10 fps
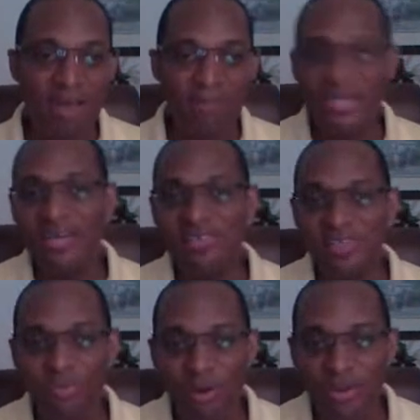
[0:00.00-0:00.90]
because he
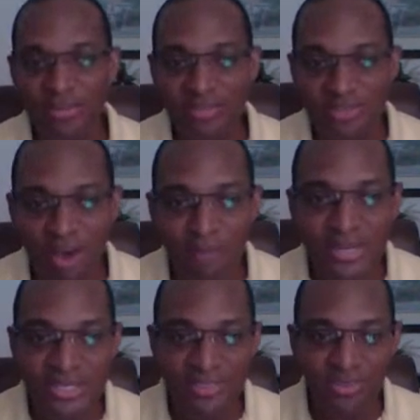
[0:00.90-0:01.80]
wanted to
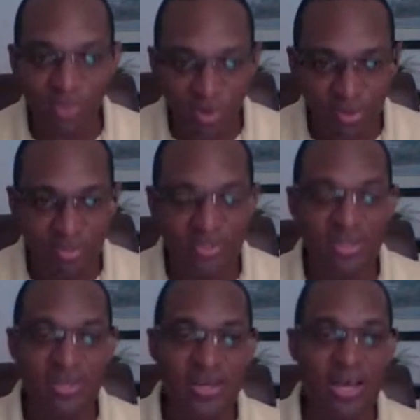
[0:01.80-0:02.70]
dominate the world.
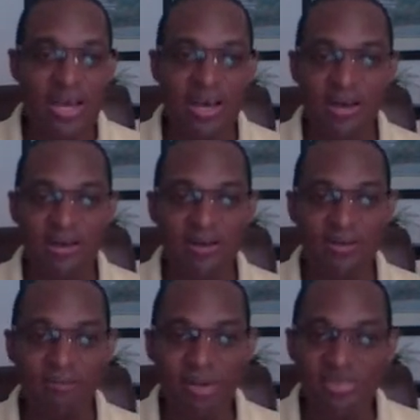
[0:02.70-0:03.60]

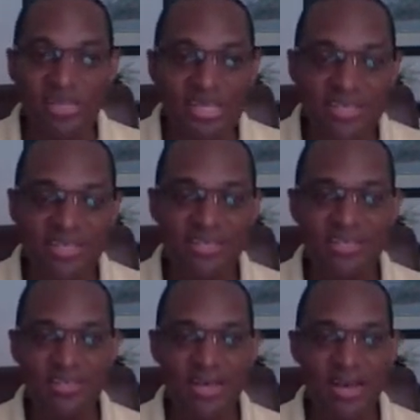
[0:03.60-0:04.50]
Mussolini,